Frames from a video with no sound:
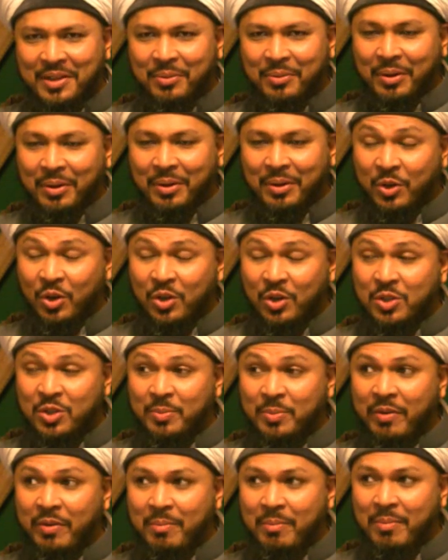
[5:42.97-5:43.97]
where we're going to
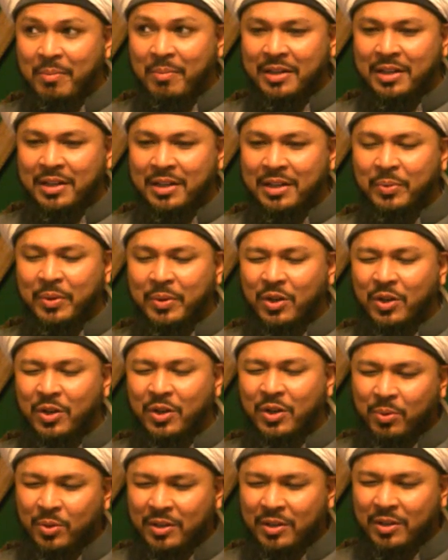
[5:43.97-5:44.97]
be reminded, we're going to
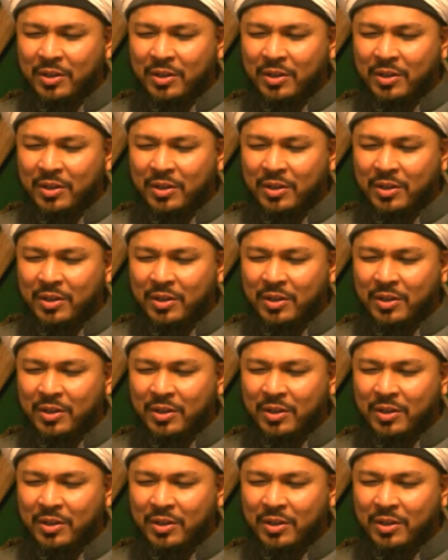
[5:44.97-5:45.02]
put